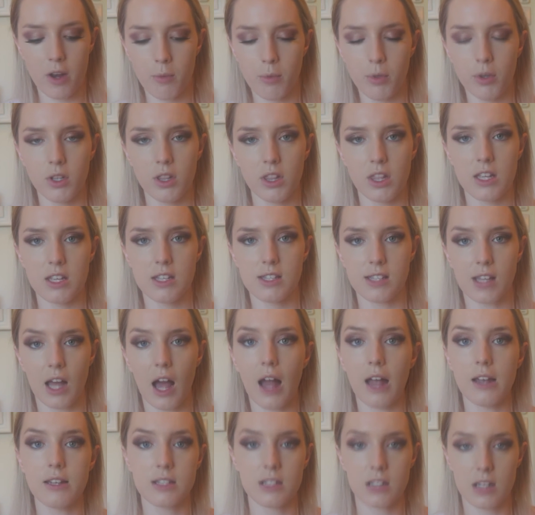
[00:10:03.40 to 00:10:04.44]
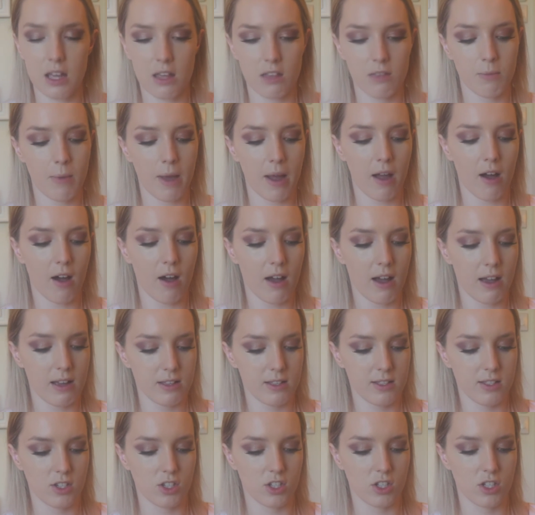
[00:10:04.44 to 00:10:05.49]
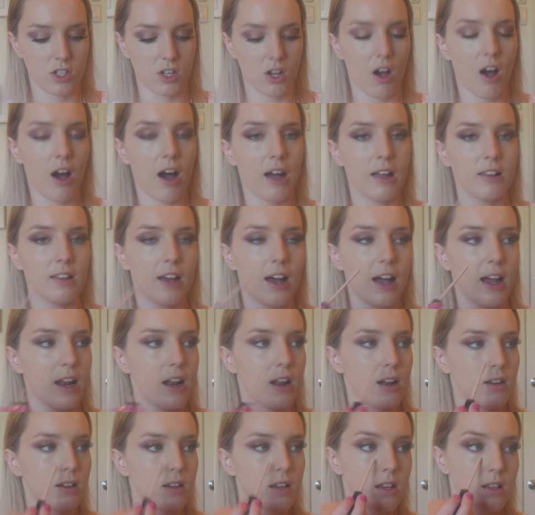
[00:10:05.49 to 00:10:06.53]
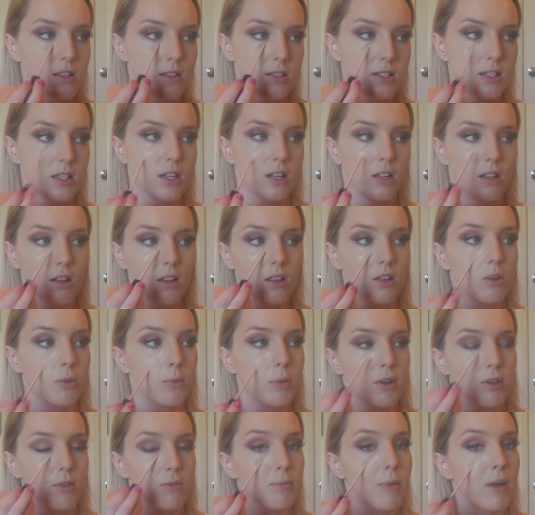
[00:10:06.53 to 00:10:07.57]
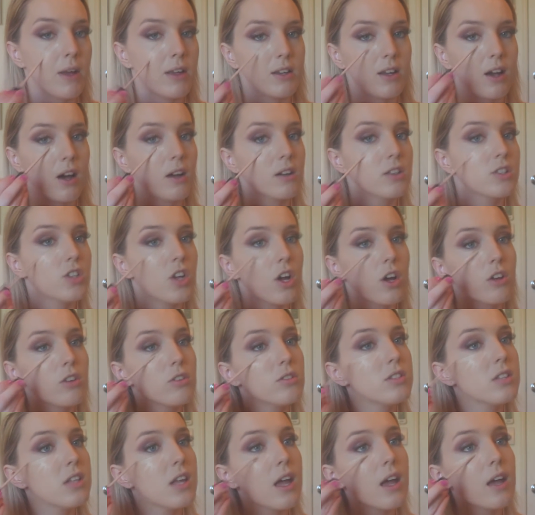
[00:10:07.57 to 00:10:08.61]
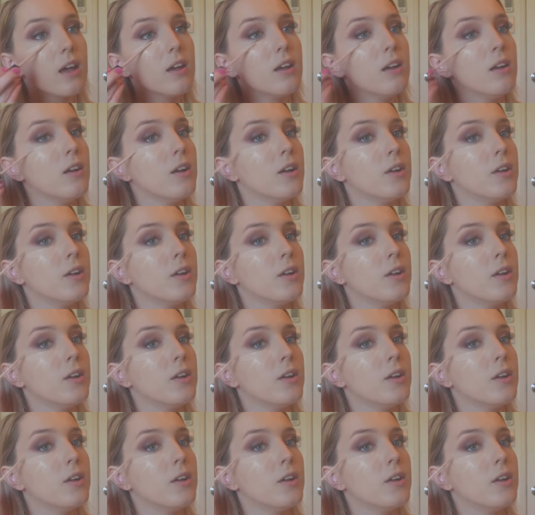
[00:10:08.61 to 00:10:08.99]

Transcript: to put this underneath my eyes just to highlight and conceal a little bit of my dark circles there.